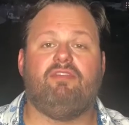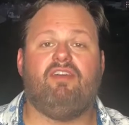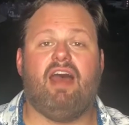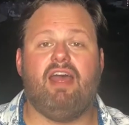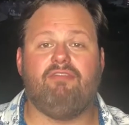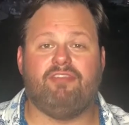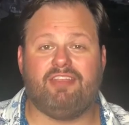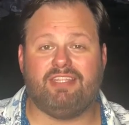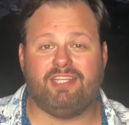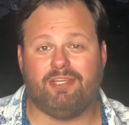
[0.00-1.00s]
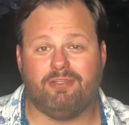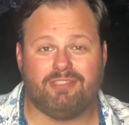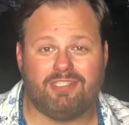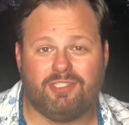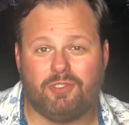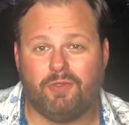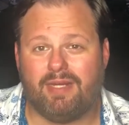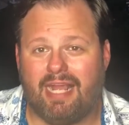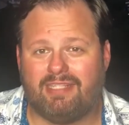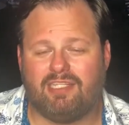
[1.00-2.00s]
5, thing that goes into an
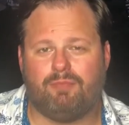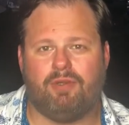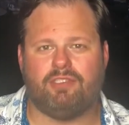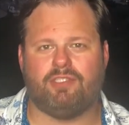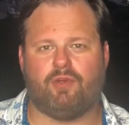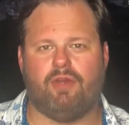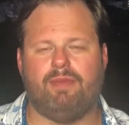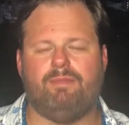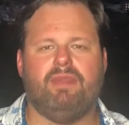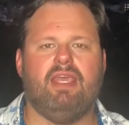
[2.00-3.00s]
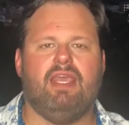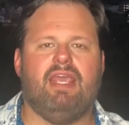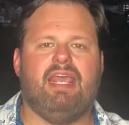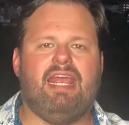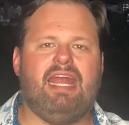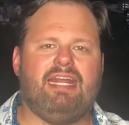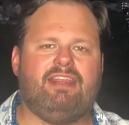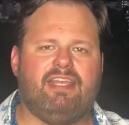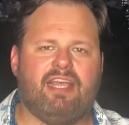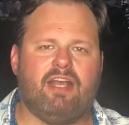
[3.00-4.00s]
asset purchase agreement.
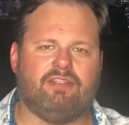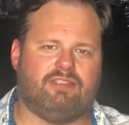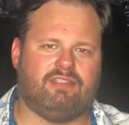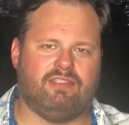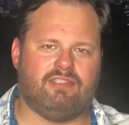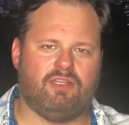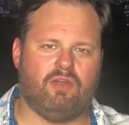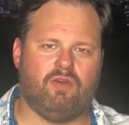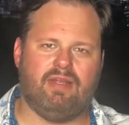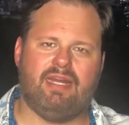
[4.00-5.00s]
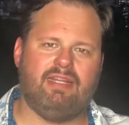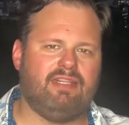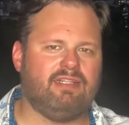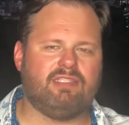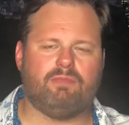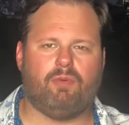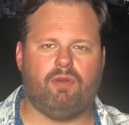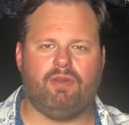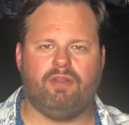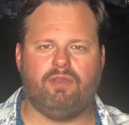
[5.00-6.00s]
Anything else? So anything that's
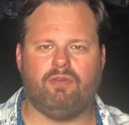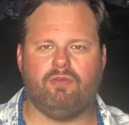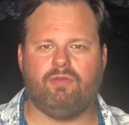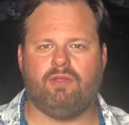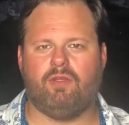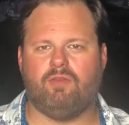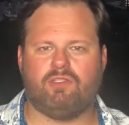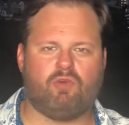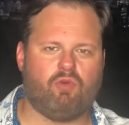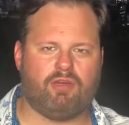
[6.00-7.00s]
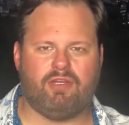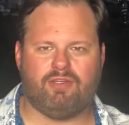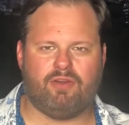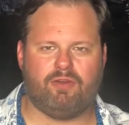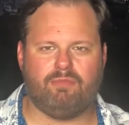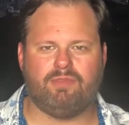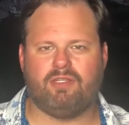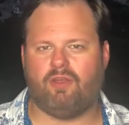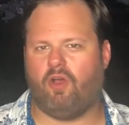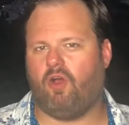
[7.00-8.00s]
important to you, those quirky terms,
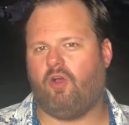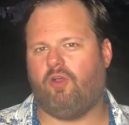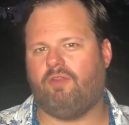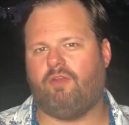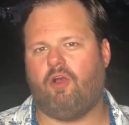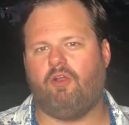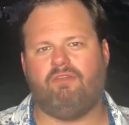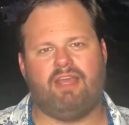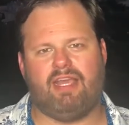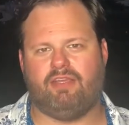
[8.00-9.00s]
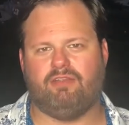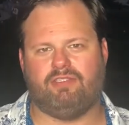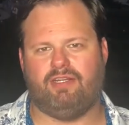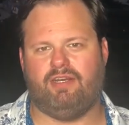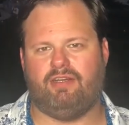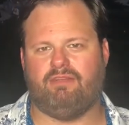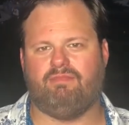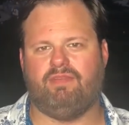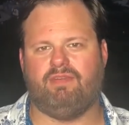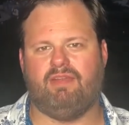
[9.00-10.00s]
all of that goes in here.
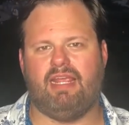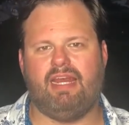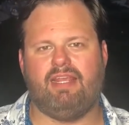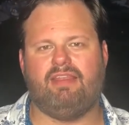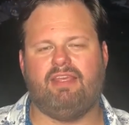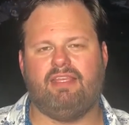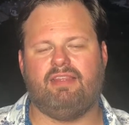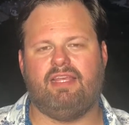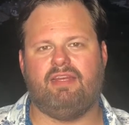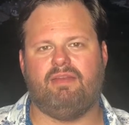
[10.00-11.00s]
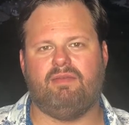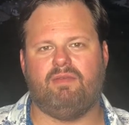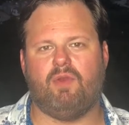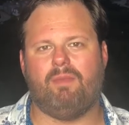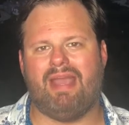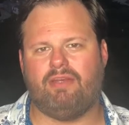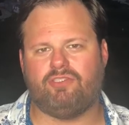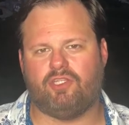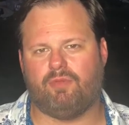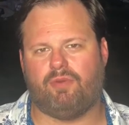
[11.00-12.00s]
anything that matters
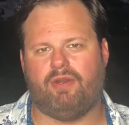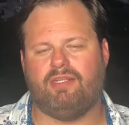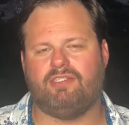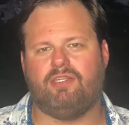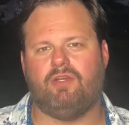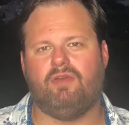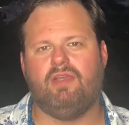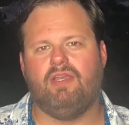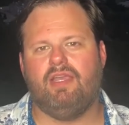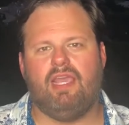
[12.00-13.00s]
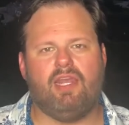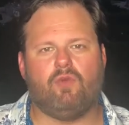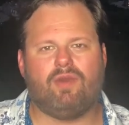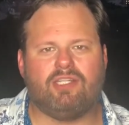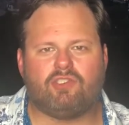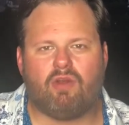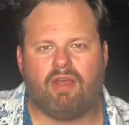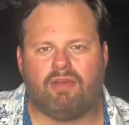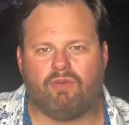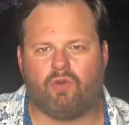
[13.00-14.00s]
to the party. So in a
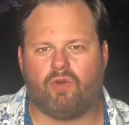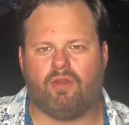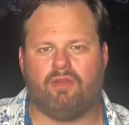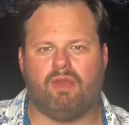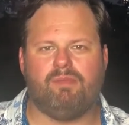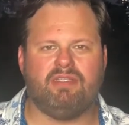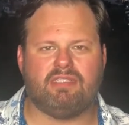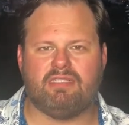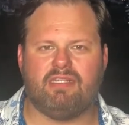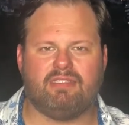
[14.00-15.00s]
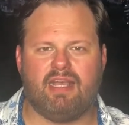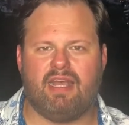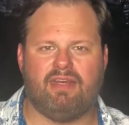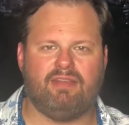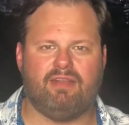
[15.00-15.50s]
restaurant or a business that's got